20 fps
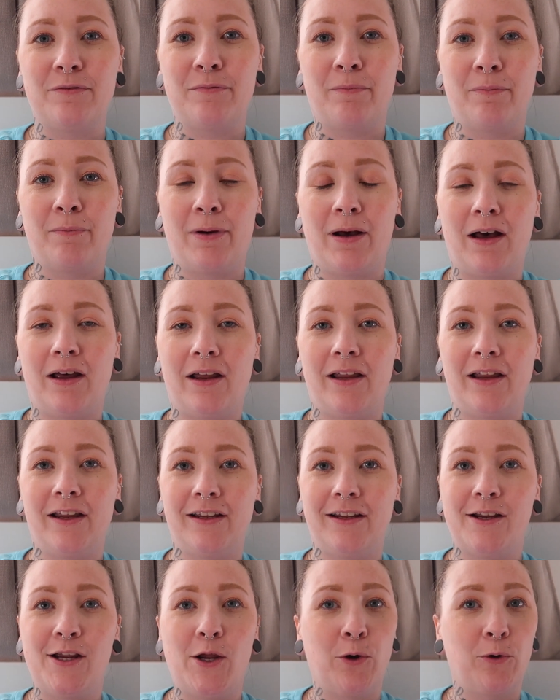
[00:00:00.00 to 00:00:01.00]

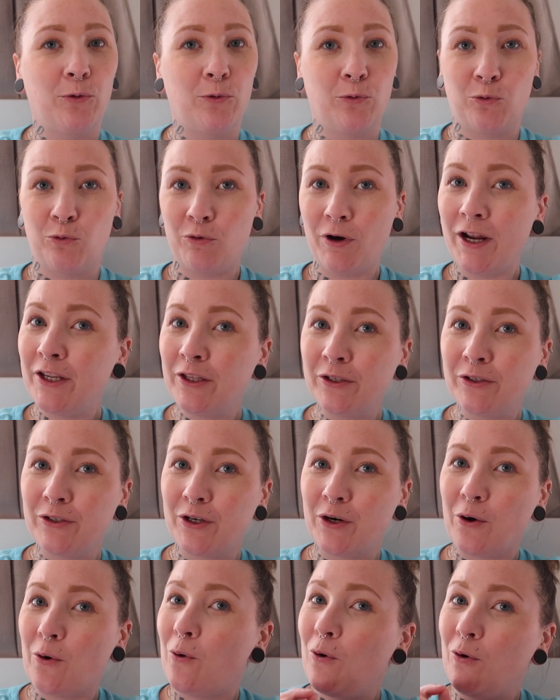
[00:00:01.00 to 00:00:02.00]
my
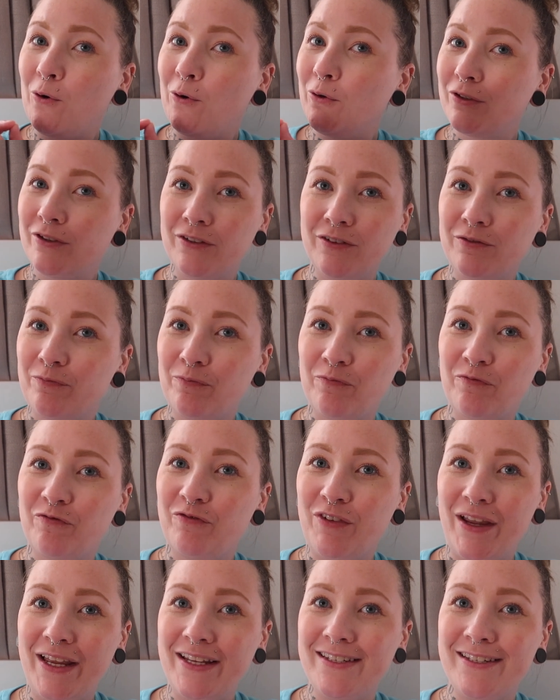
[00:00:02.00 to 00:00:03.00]
regular old
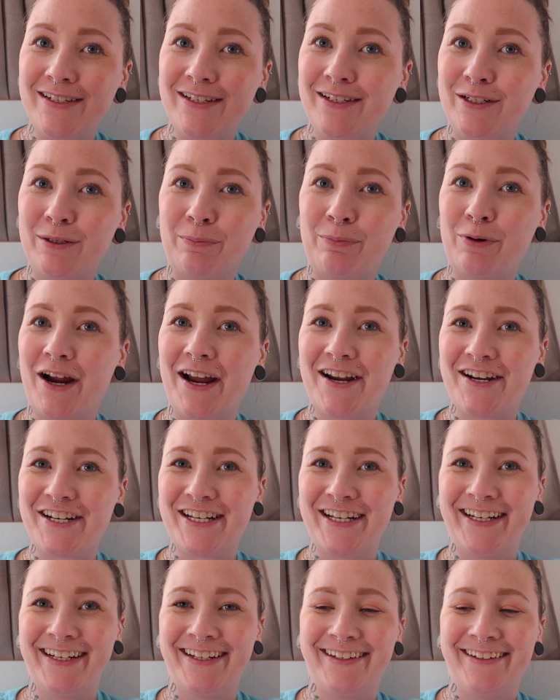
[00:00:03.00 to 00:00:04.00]
fancy
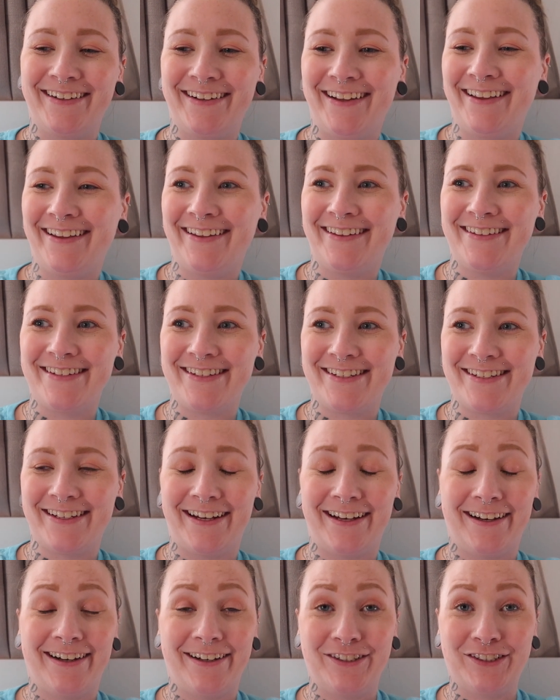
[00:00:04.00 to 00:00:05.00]
depression is
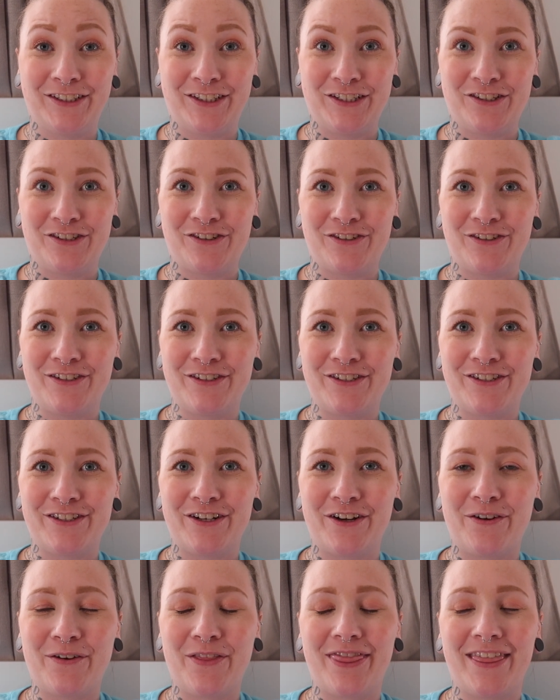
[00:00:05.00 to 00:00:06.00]
under control,
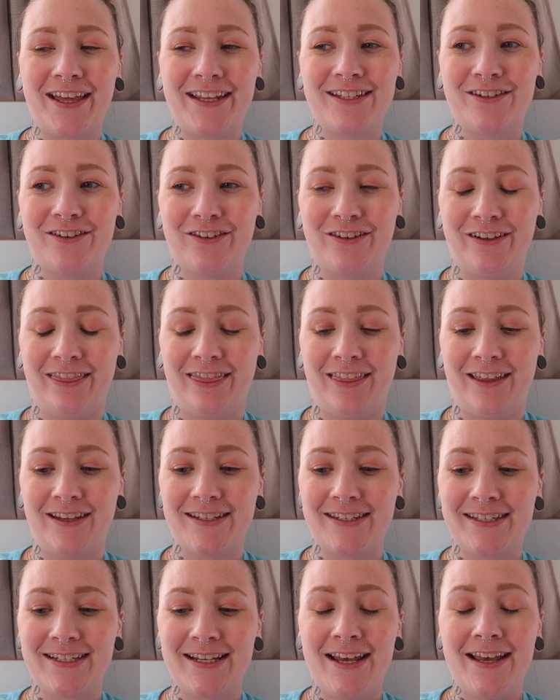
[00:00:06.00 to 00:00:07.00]
so that's all good
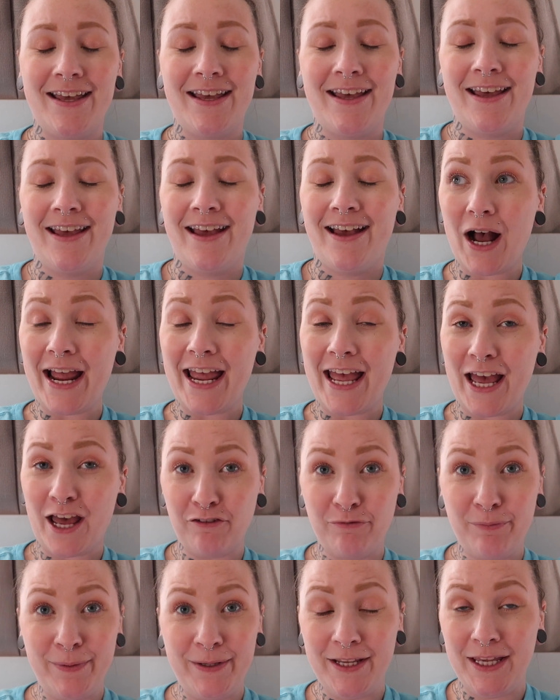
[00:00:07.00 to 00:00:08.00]
things. I
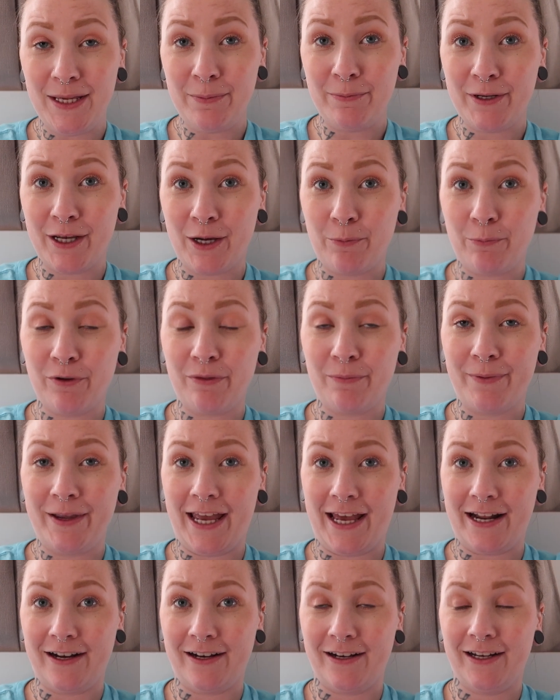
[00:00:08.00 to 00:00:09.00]
have been keeping up with my
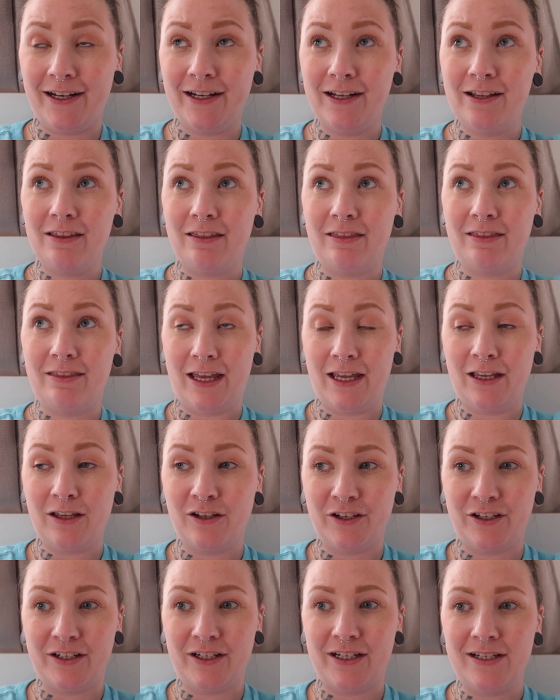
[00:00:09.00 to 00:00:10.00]
editing, thank
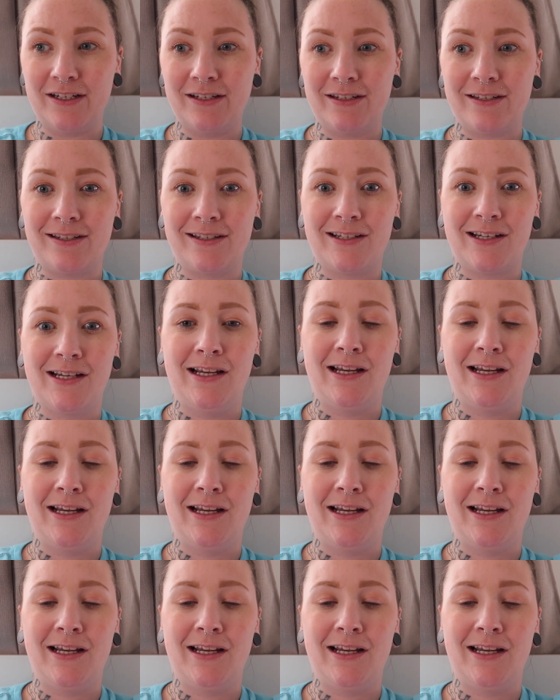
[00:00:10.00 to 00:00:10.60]
goodness.